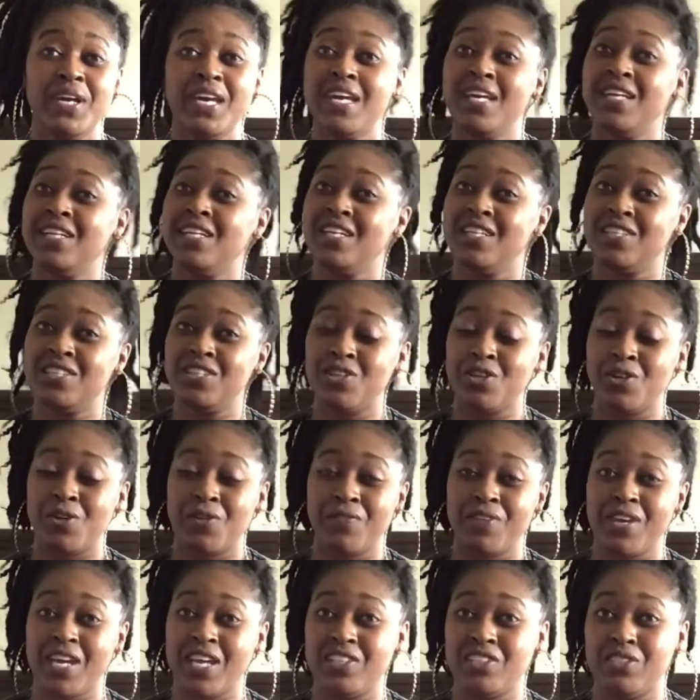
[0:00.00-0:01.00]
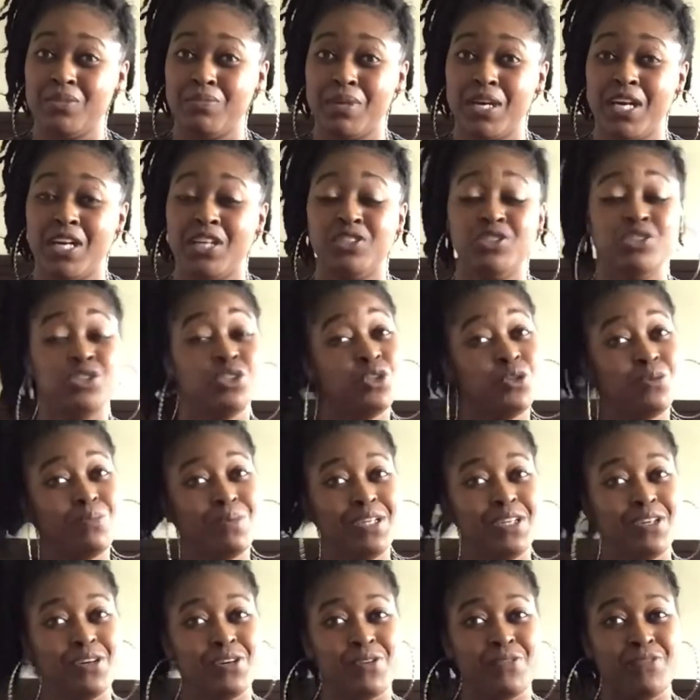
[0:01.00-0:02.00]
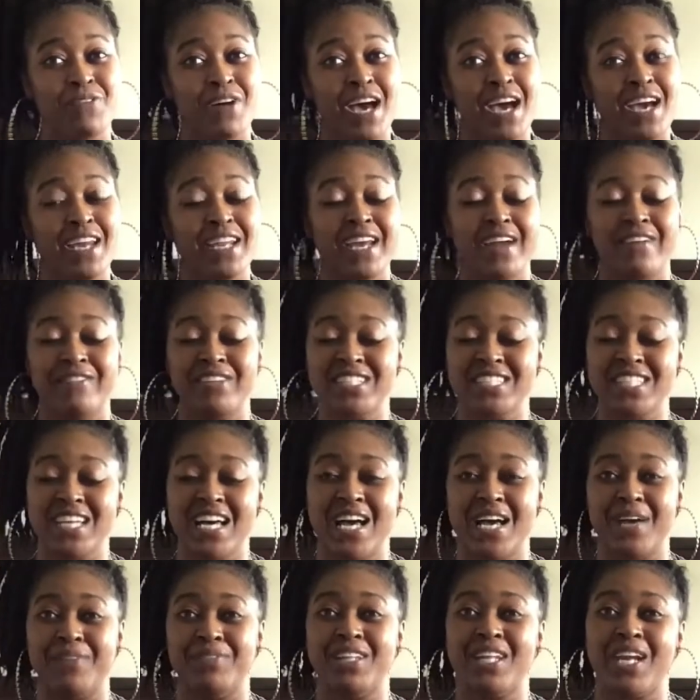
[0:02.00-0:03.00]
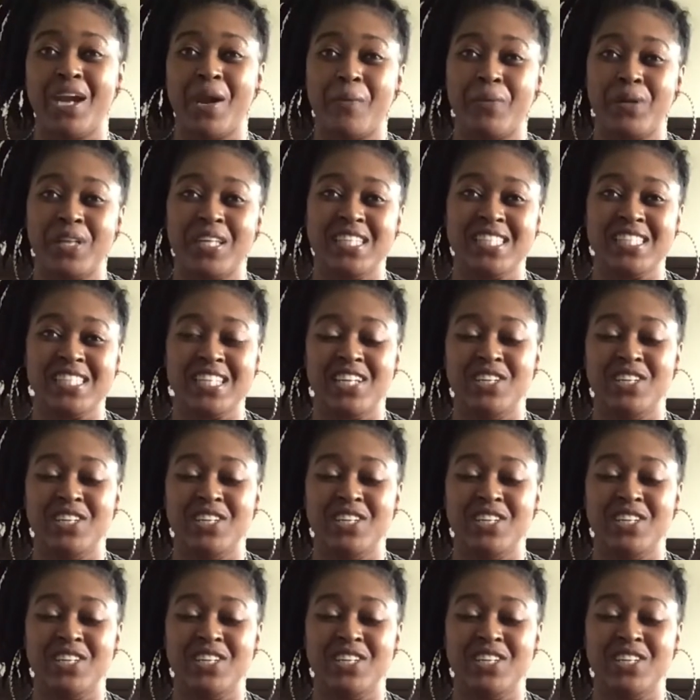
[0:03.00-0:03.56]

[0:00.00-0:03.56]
and hit the notification bell to be notified every time that I release